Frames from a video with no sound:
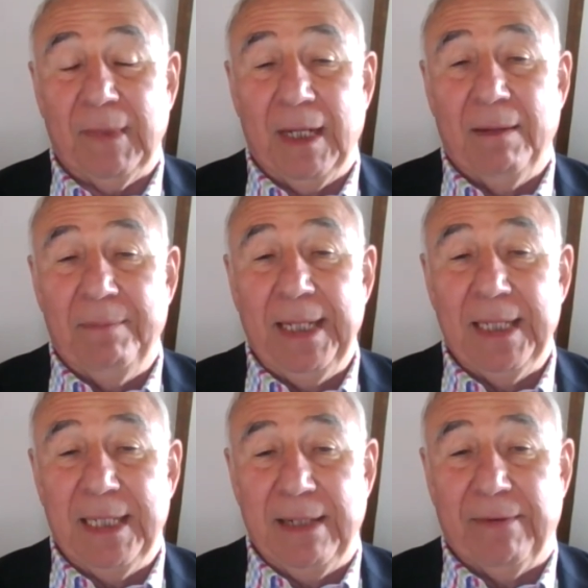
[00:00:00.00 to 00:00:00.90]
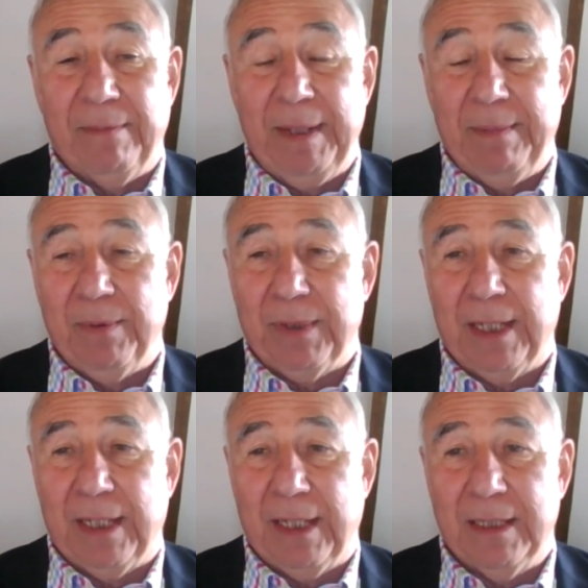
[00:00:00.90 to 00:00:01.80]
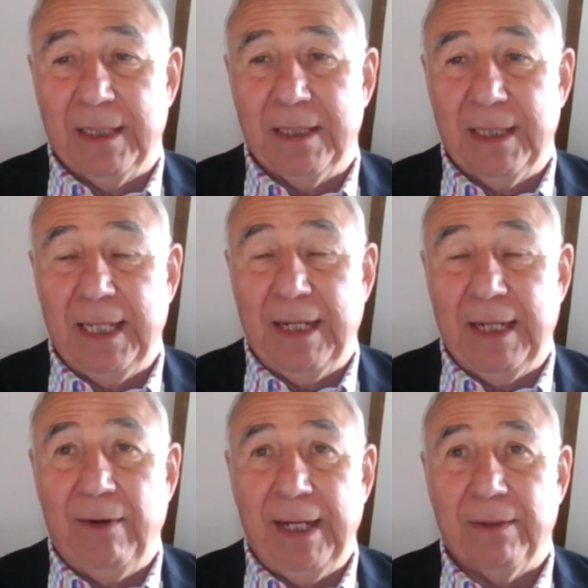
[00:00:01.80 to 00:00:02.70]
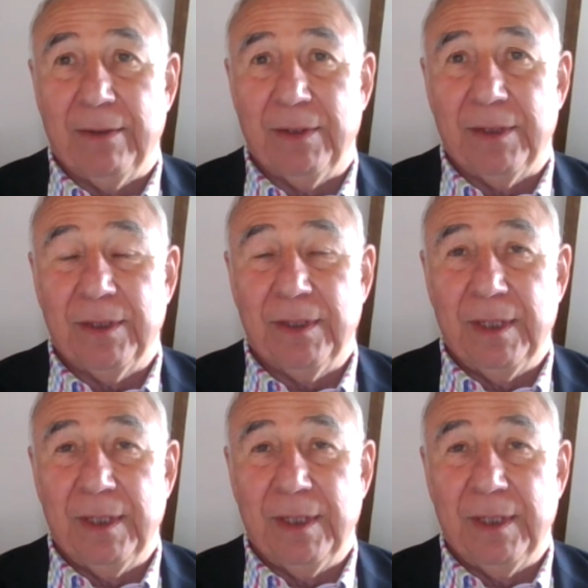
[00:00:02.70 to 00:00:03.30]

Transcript: ability for people to get around.